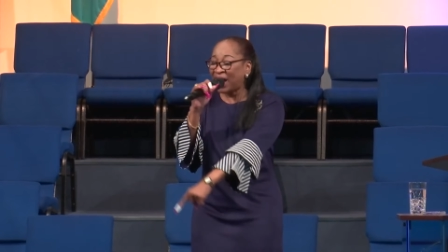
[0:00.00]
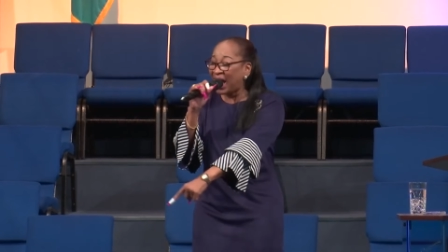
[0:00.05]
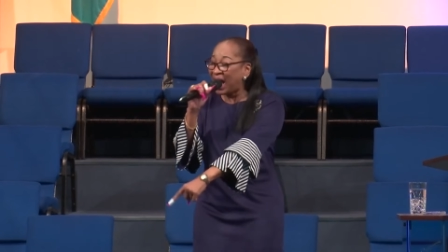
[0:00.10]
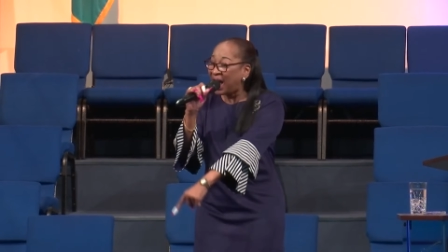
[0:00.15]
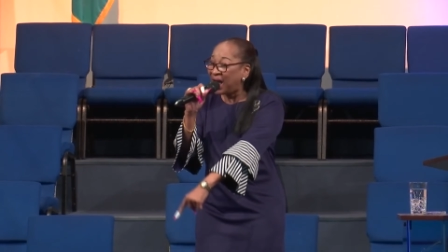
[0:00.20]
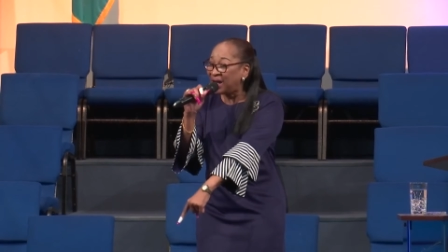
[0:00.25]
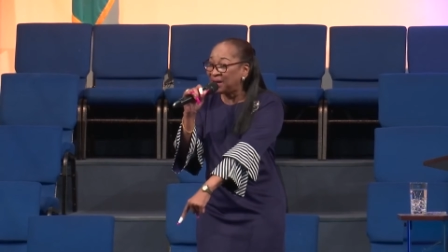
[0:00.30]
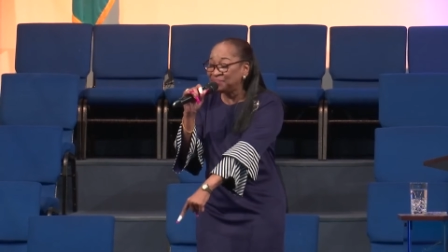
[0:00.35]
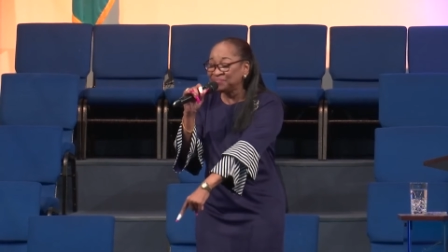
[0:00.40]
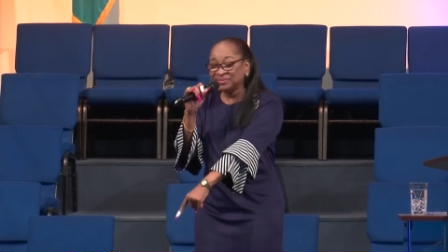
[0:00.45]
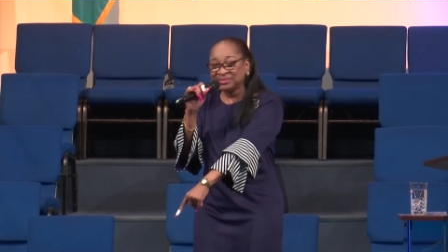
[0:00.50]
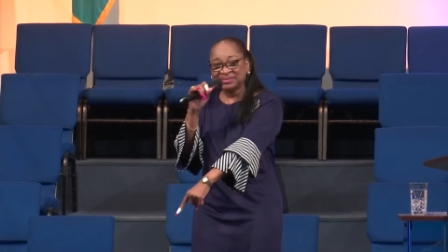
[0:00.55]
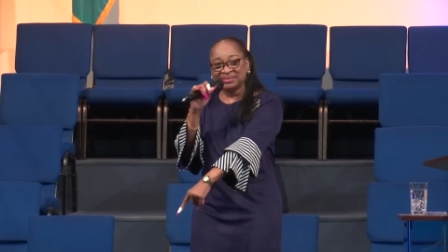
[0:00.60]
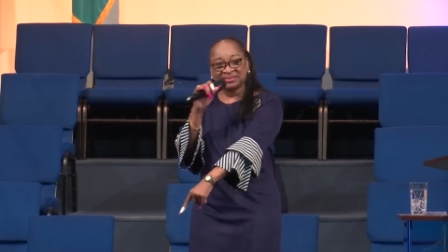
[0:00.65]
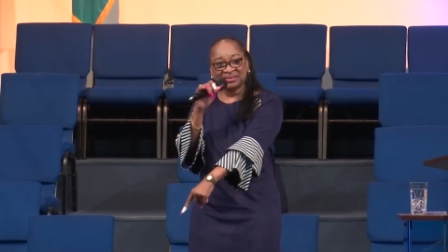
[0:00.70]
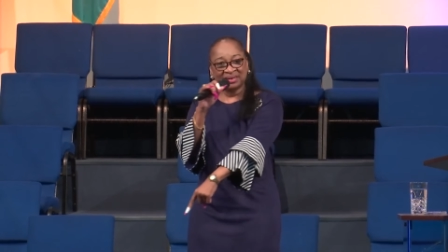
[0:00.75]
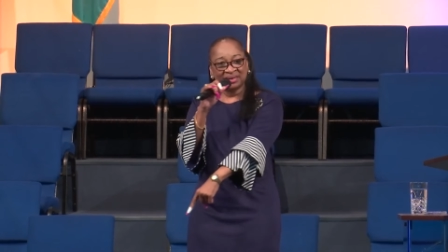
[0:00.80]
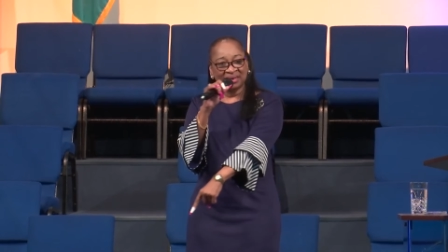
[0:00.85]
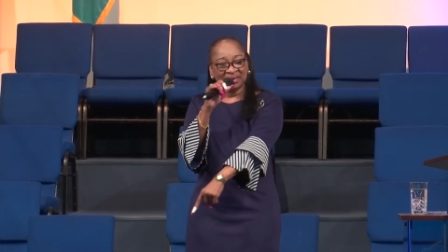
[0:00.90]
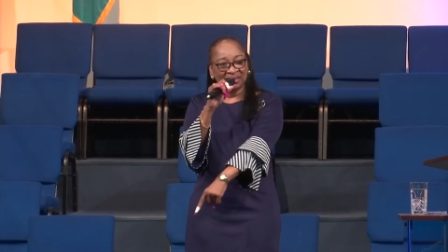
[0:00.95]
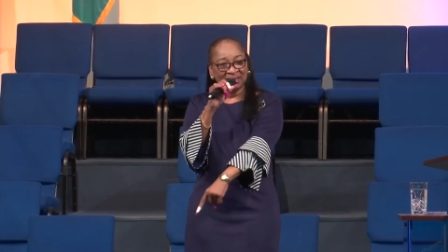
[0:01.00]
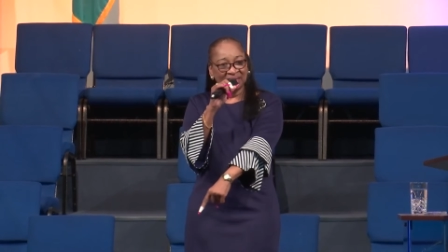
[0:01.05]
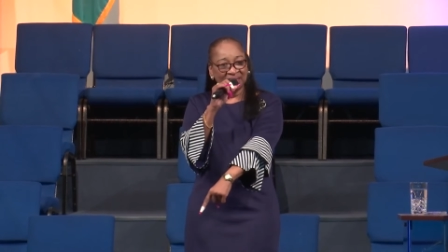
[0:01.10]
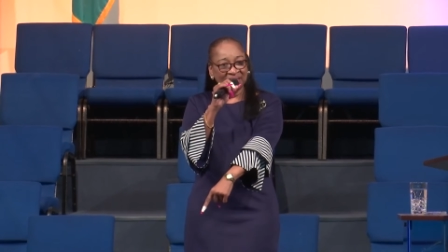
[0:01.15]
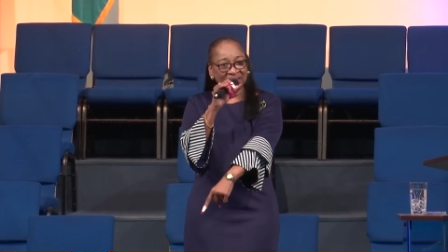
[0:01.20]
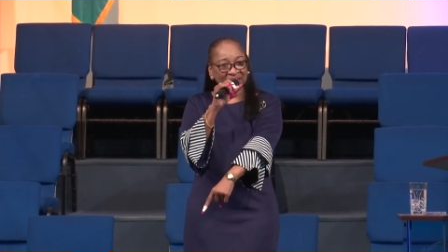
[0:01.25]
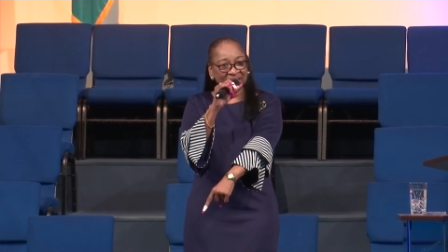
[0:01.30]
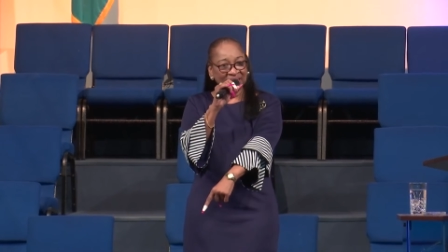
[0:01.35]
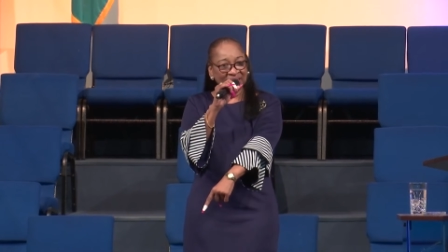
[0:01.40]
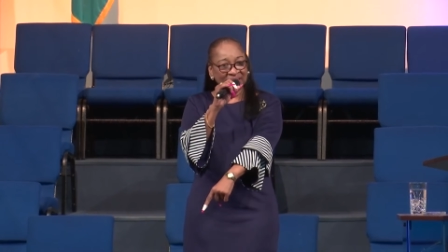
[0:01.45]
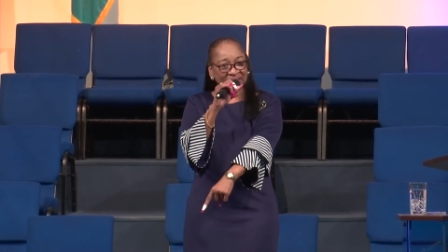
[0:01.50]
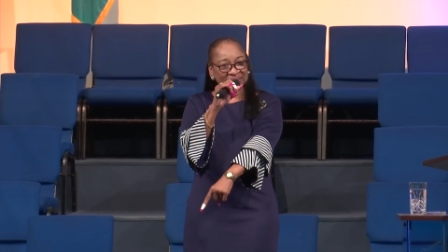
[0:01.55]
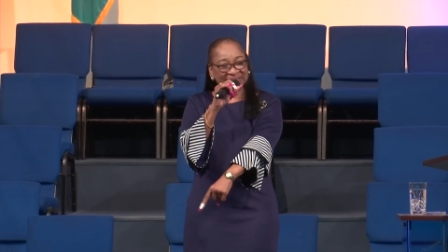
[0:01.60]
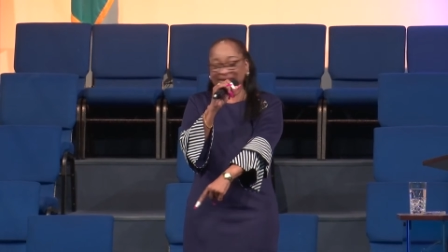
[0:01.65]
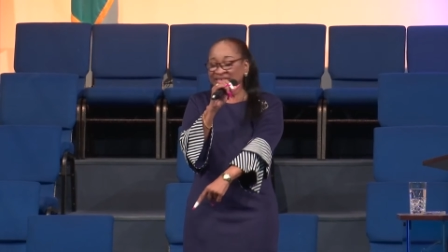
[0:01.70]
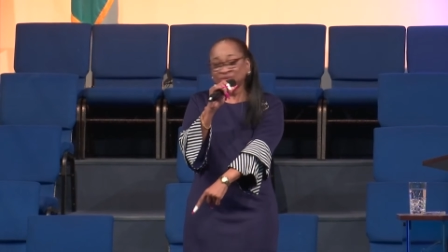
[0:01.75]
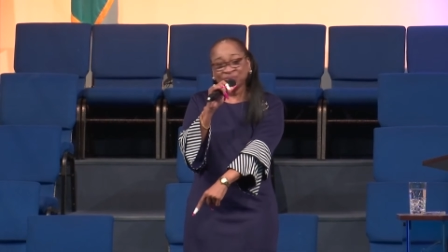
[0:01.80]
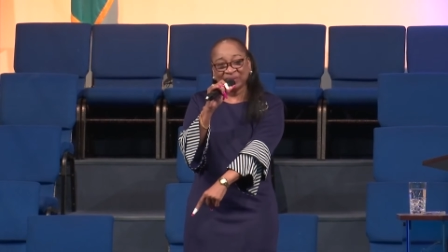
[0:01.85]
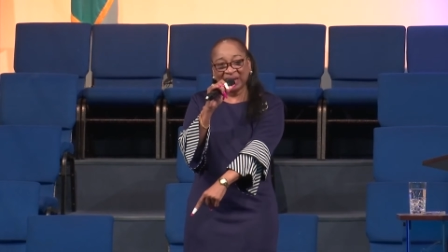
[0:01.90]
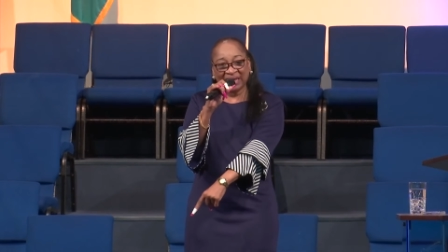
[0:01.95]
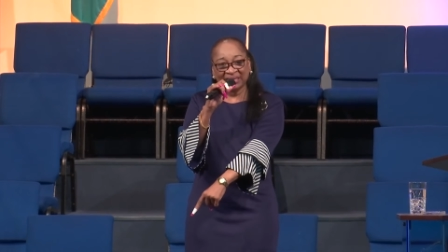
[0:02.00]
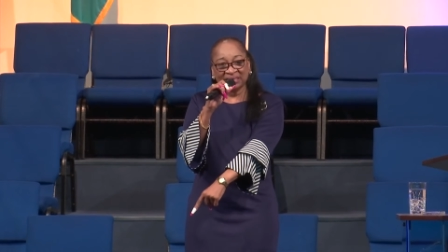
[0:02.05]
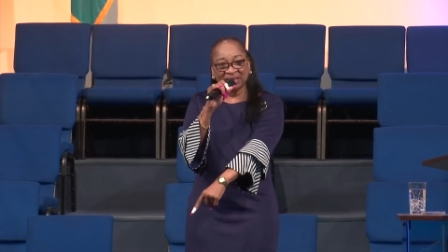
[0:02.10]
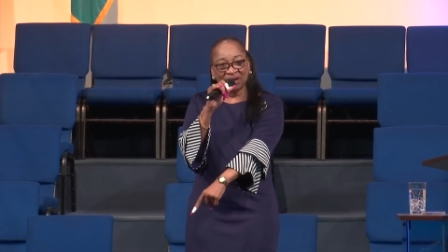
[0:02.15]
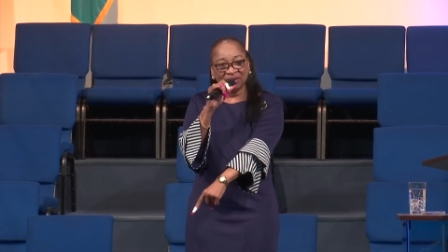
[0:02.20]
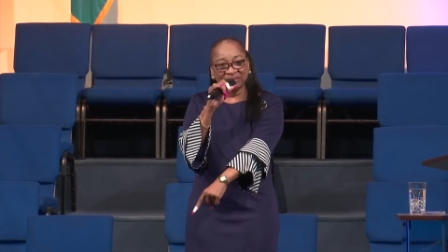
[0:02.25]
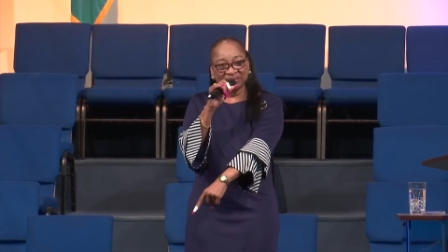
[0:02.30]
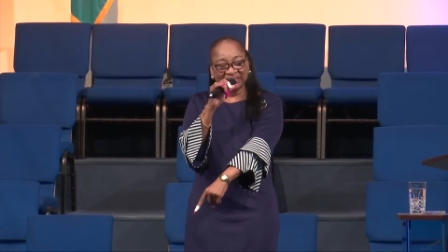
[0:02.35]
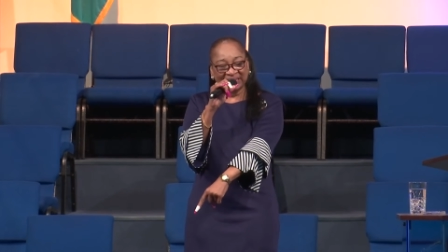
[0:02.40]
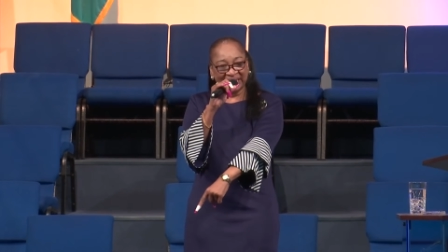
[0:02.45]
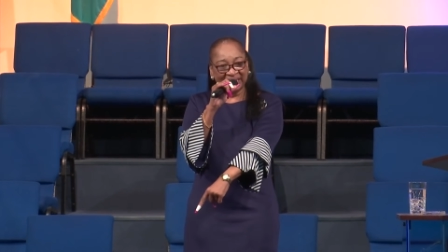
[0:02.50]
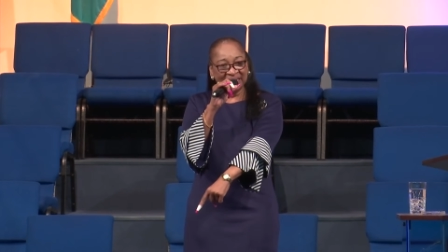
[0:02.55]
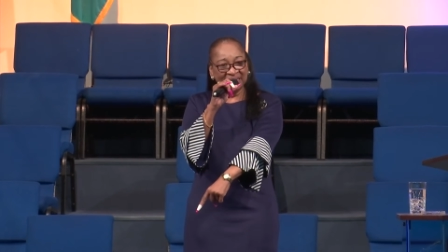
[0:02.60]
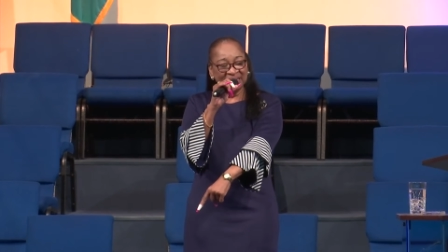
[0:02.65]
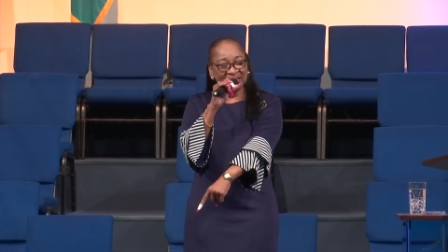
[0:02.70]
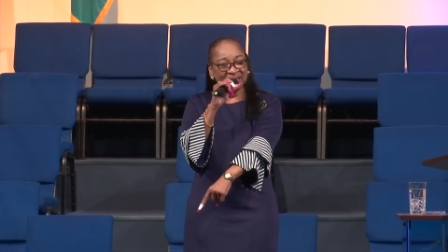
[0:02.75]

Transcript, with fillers: alms. That's what that coat did.